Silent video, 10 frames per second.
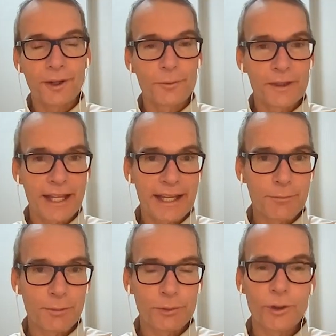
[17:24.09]
when the
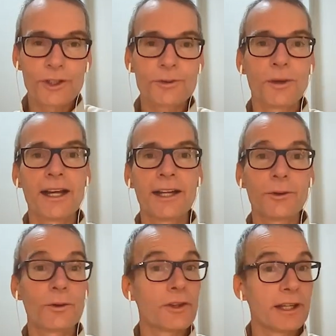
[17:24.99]
report is run
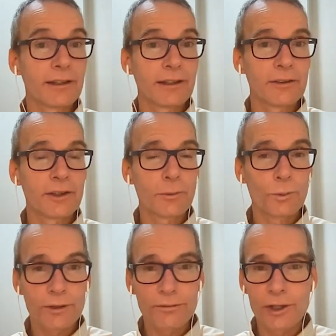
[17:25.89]
or the, the
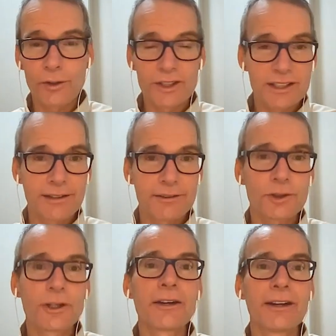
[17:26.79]
workflow is
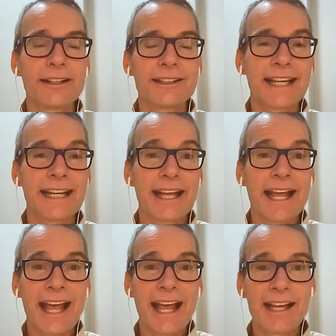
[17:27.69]
triggering to say,
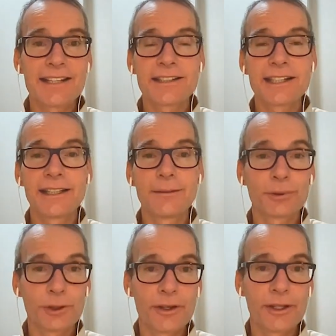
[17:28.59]
has the
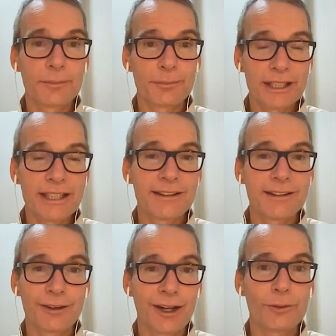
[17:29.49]
employee completed
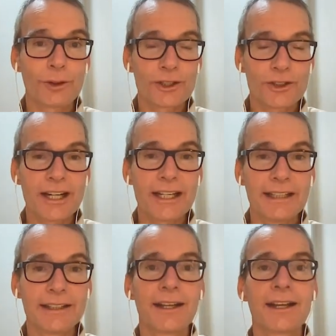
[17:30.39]
their onboarded training?